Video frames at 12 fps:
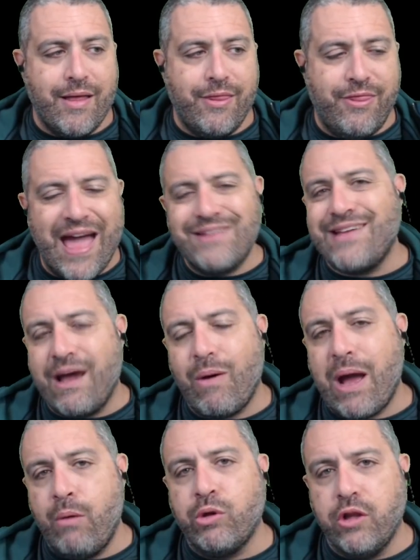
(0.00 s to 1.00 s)
That's how
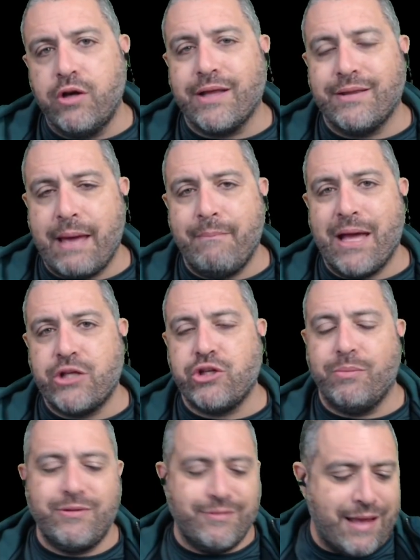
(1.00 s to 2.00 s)
I would look at that
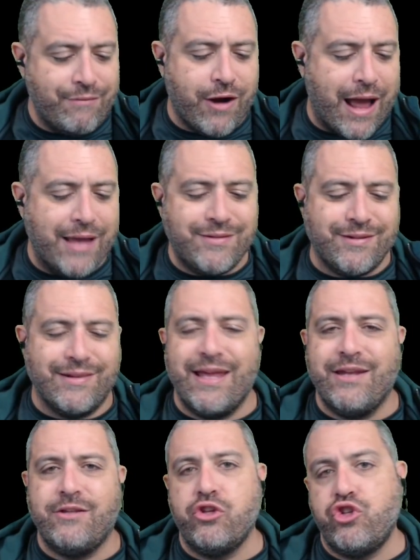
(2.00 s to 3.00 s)
matchup. It's never
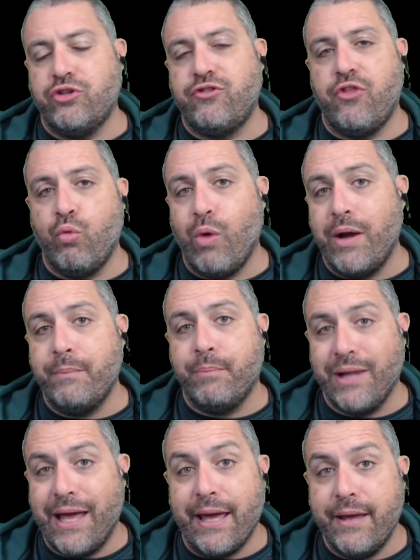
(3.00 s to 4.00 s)
isolated to just the one
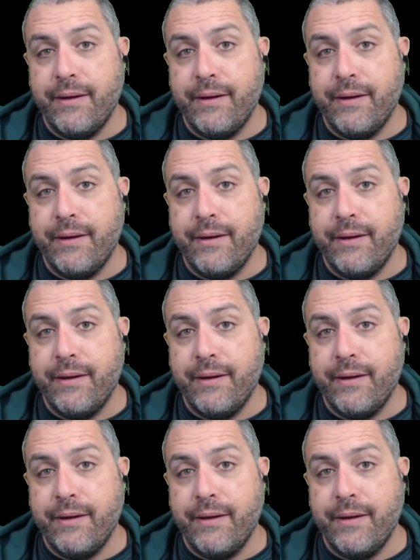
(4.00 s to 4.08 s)
play.